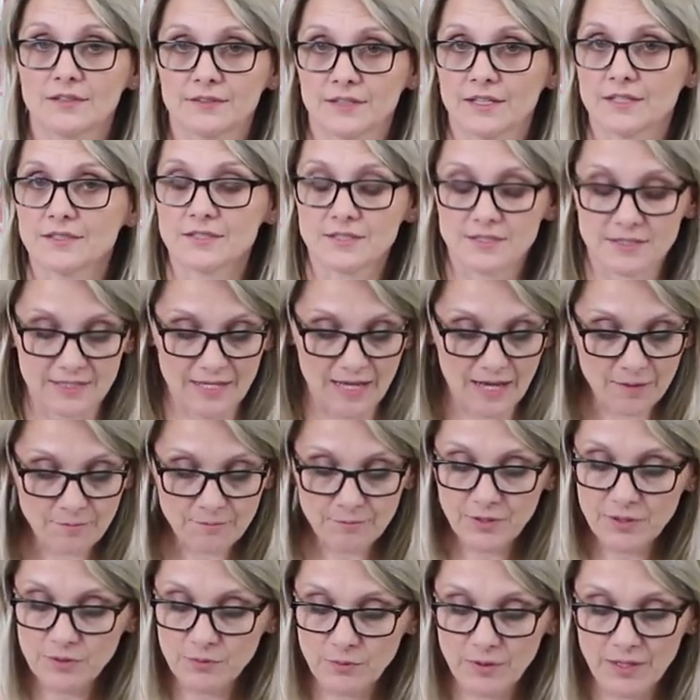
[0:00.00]
That's
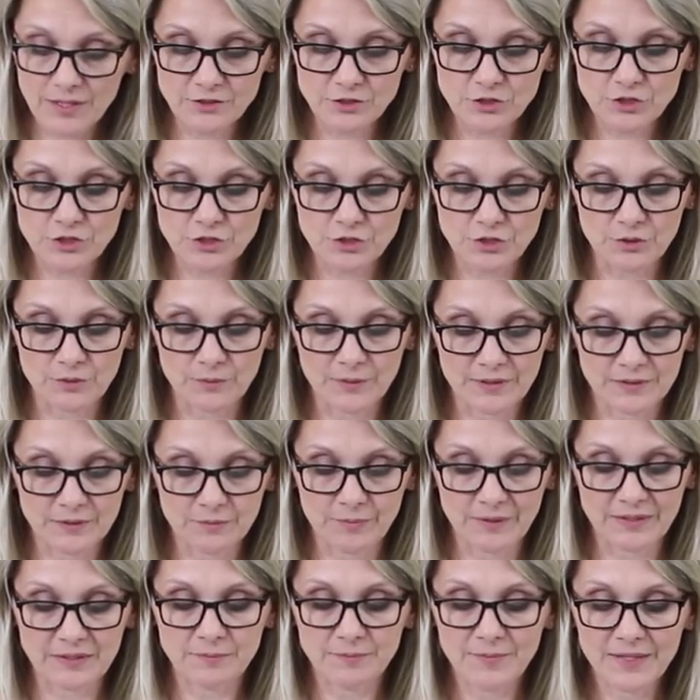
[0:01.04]
number one to do
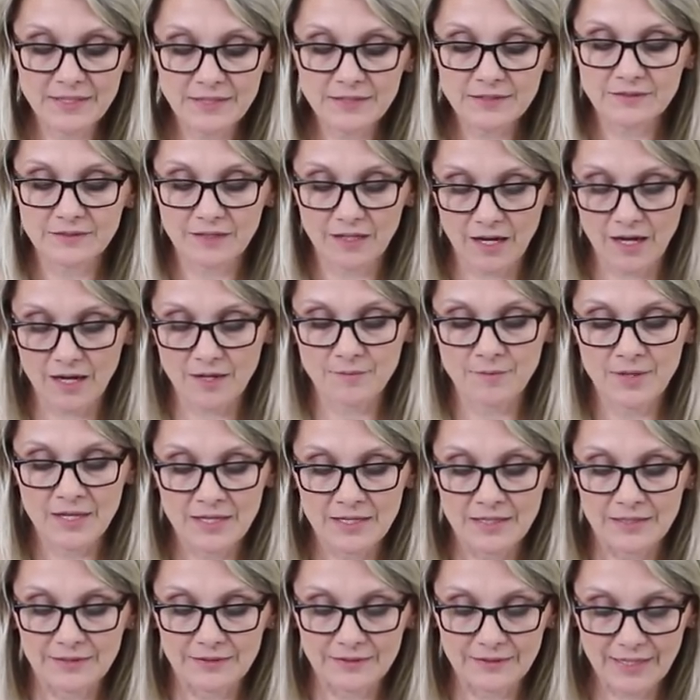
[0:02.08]
it. But many time
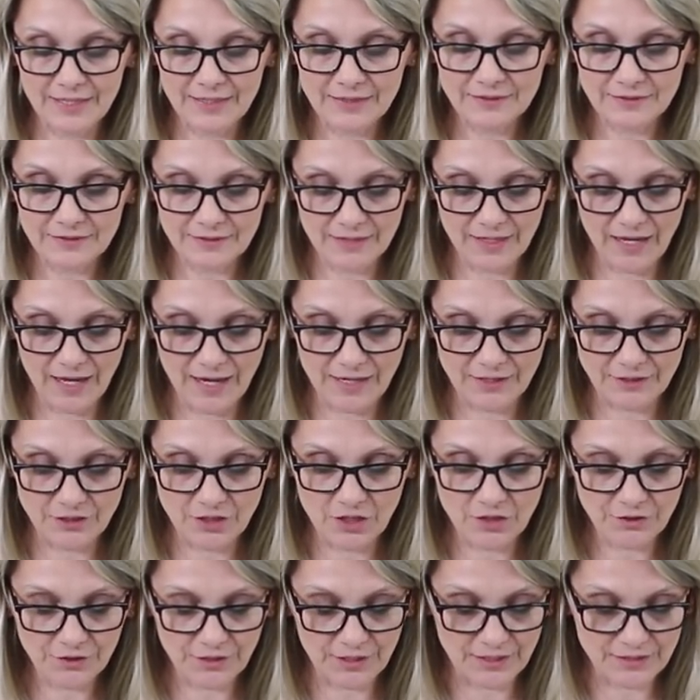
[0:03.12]
lately, I
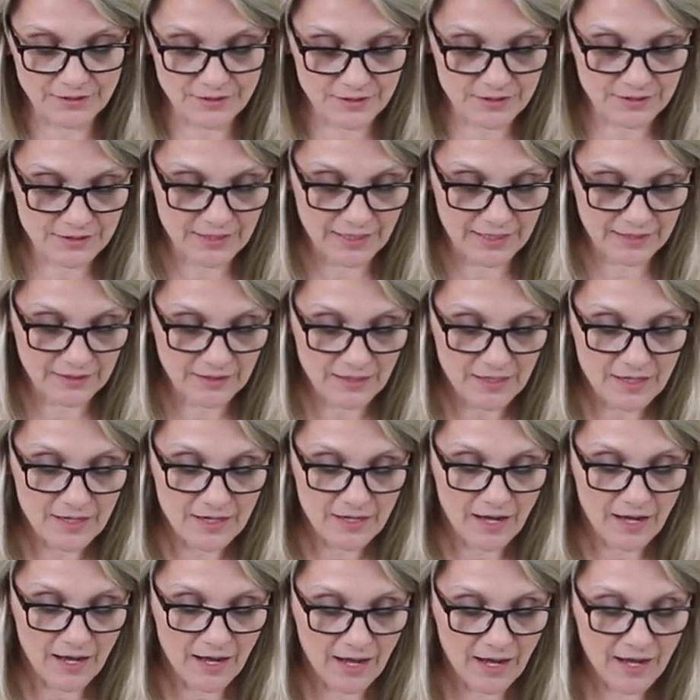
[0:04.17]
noticed that
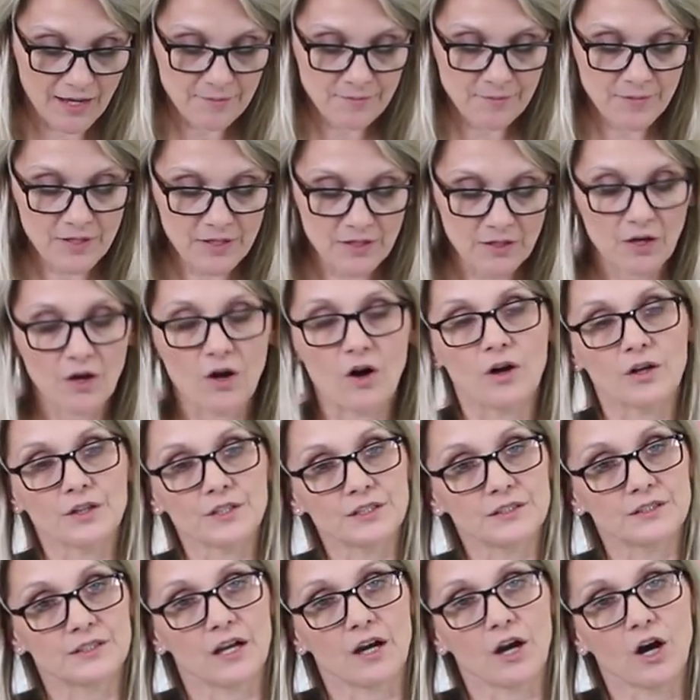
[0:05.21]
I'm
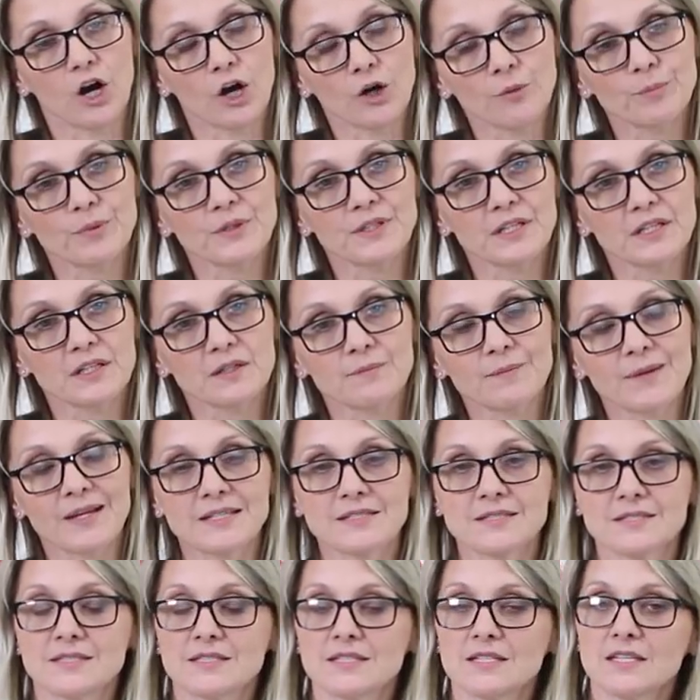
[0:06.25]
either opening my
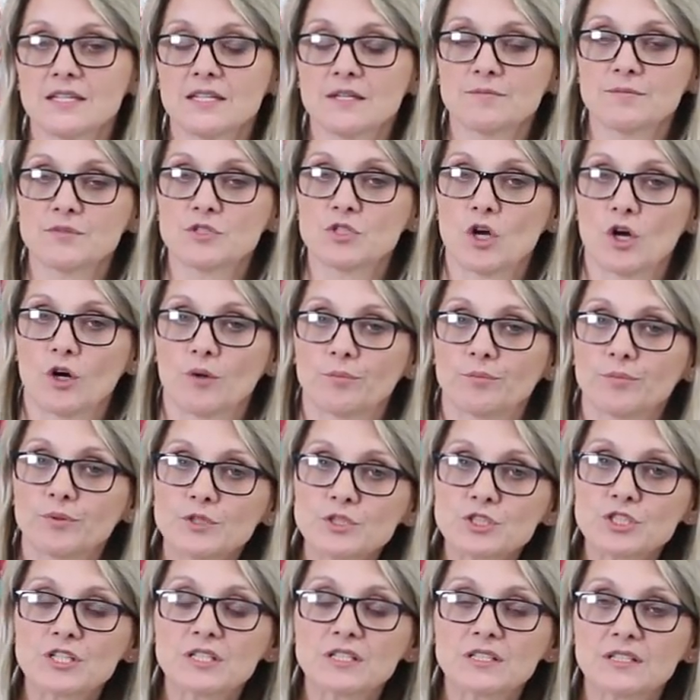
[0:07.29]
seams or
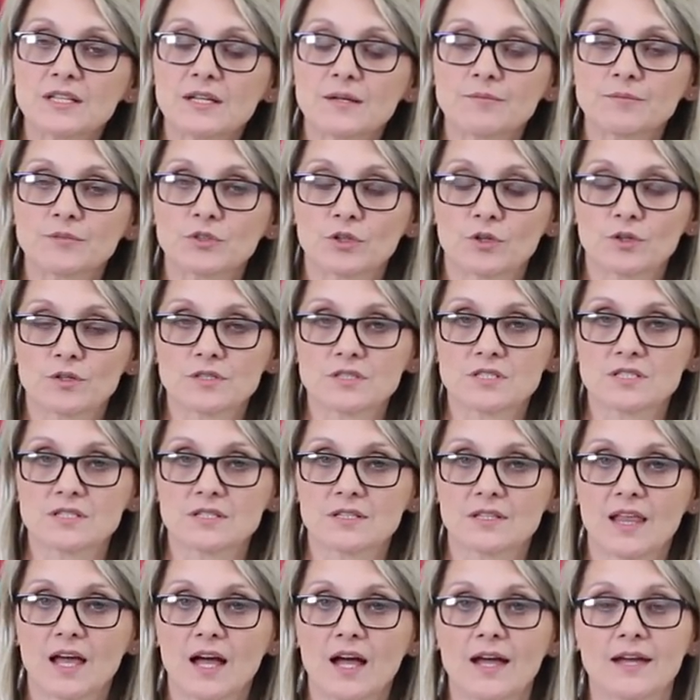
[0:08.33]
pushing them towards
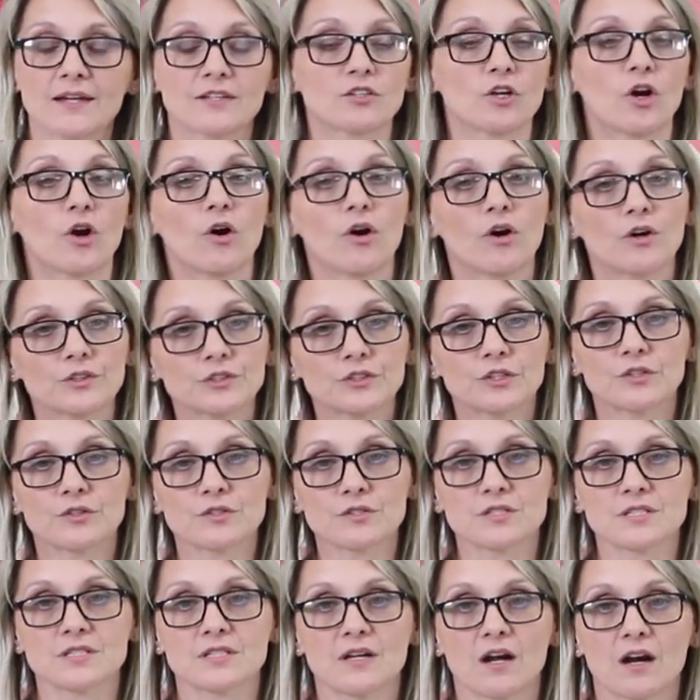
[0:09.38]
light or
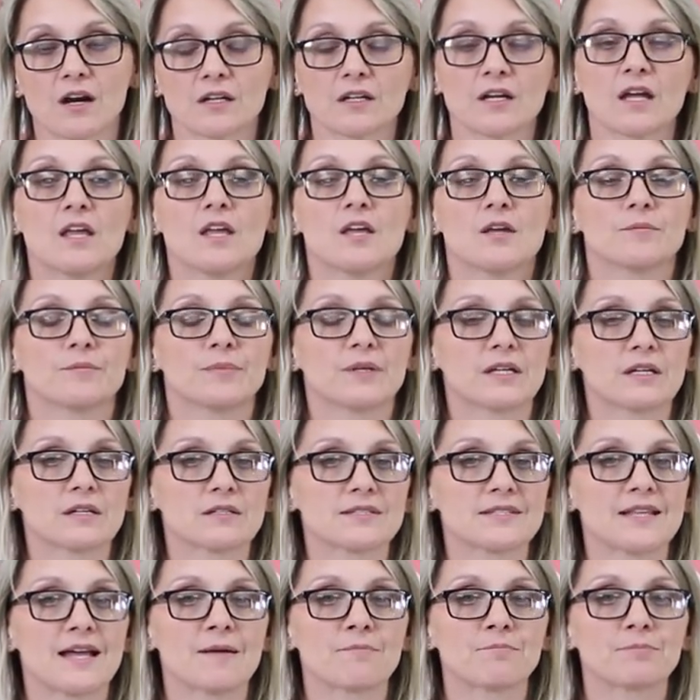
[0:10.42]
towards dark
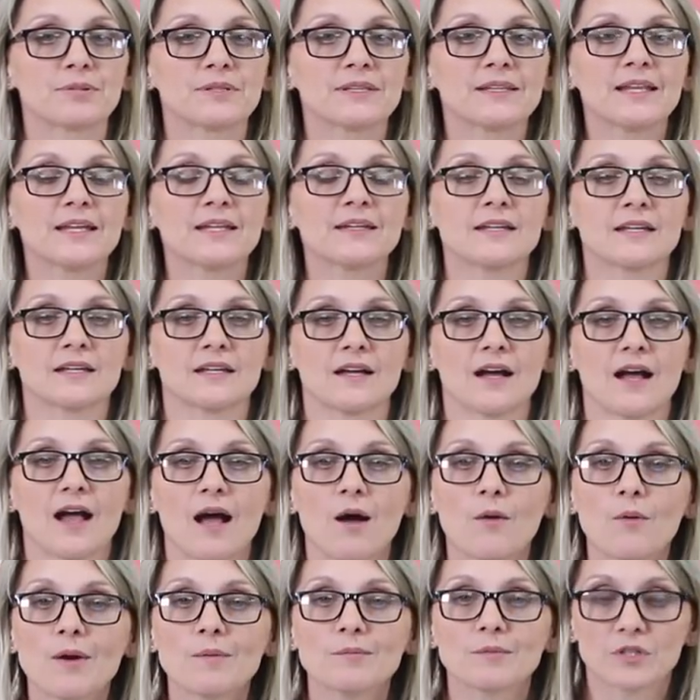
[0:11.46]
because I'm planning
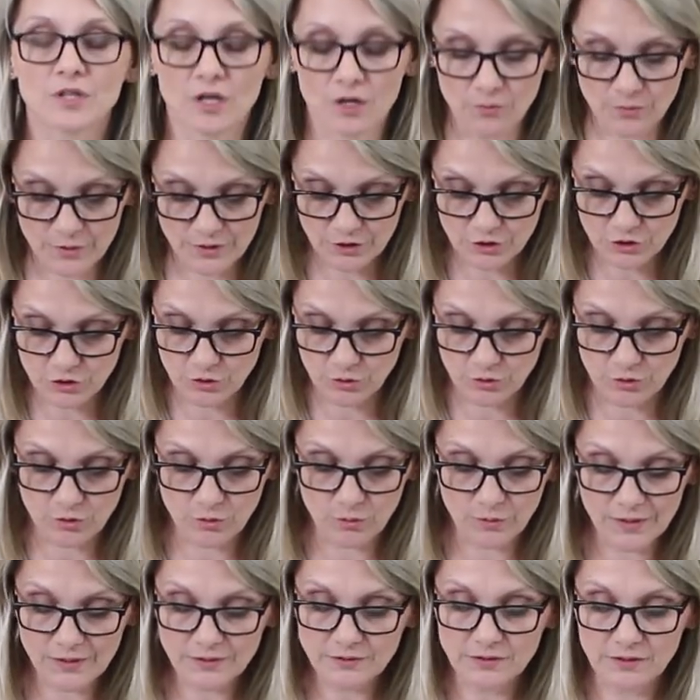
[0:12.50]
how I'm going to
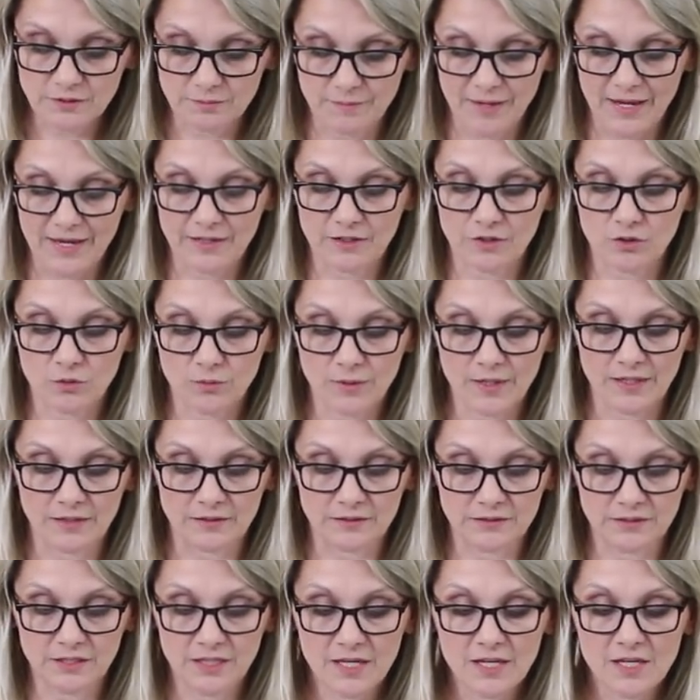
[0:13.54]
quilt my
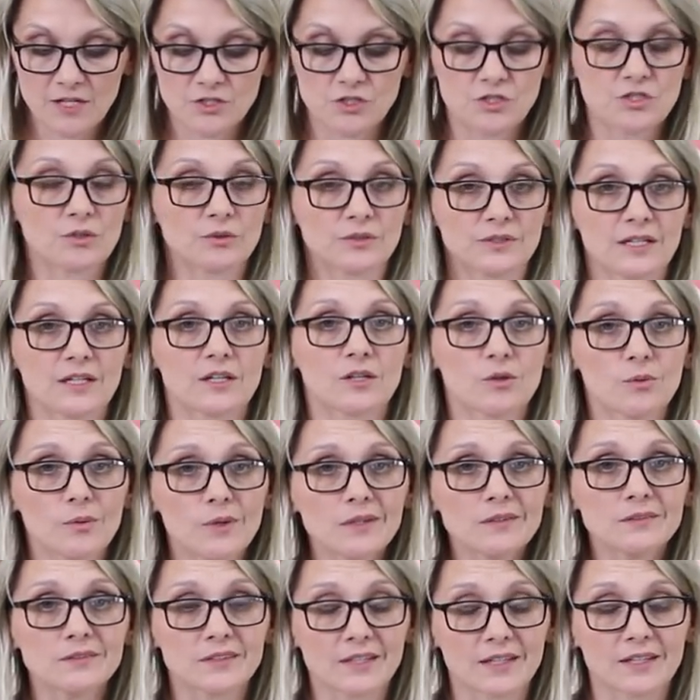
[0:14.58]
quilt. So the
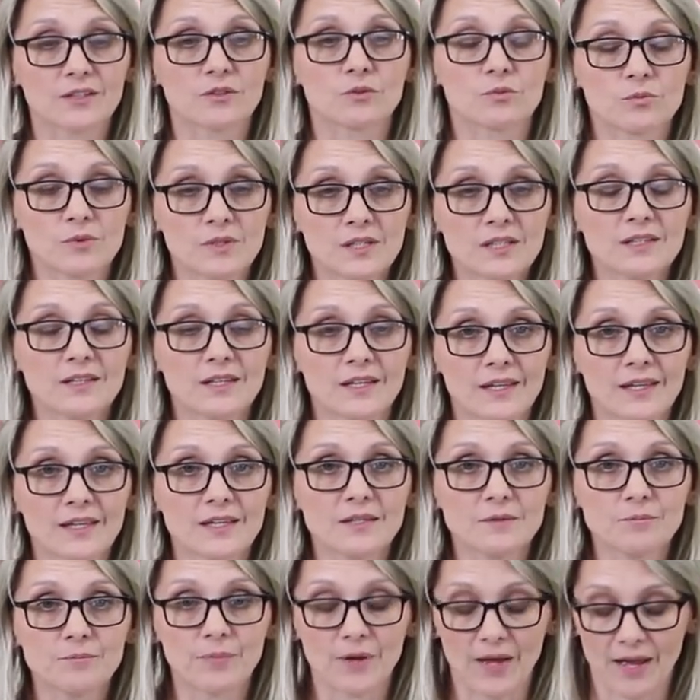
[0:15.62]
quilting really
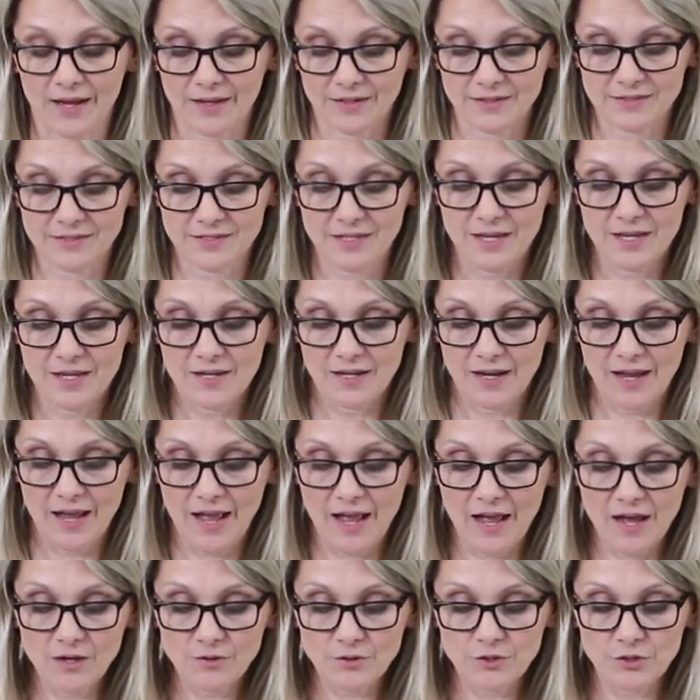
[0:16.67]
impacts
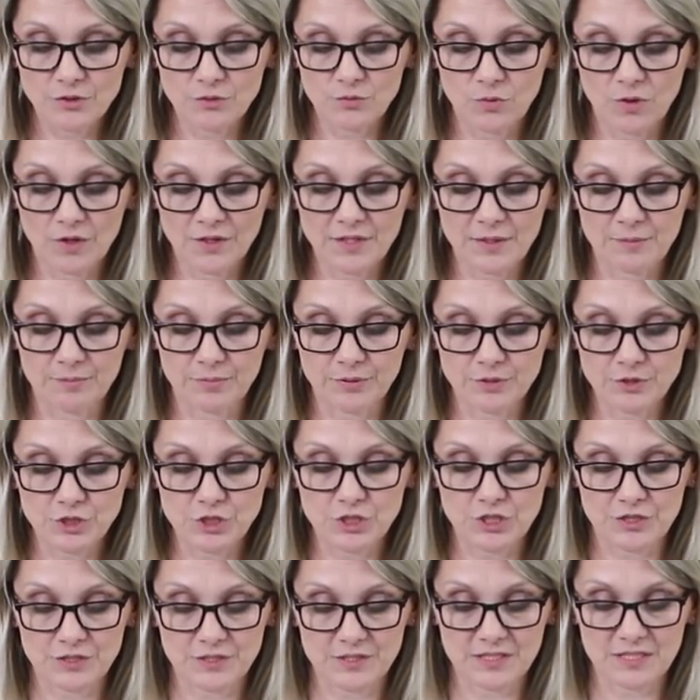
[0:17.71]
how you want to
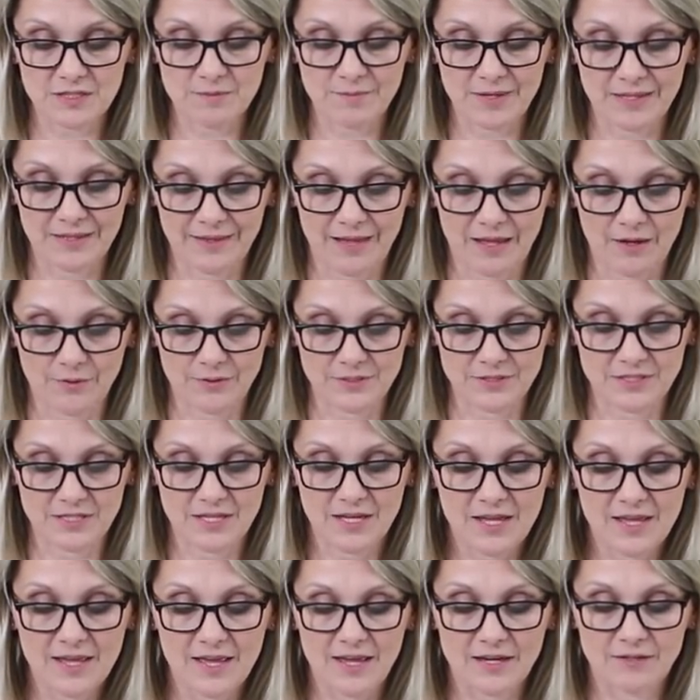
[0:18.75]
push your seam allowance.
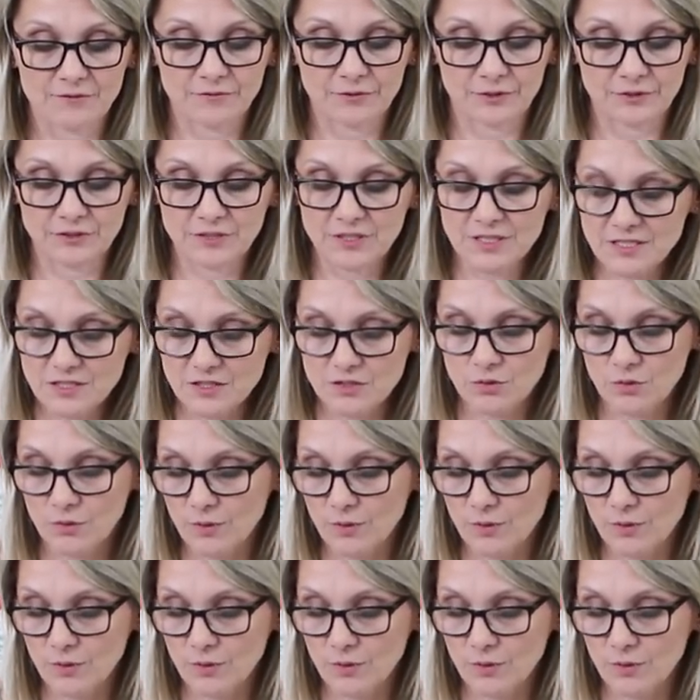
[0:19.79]
And for this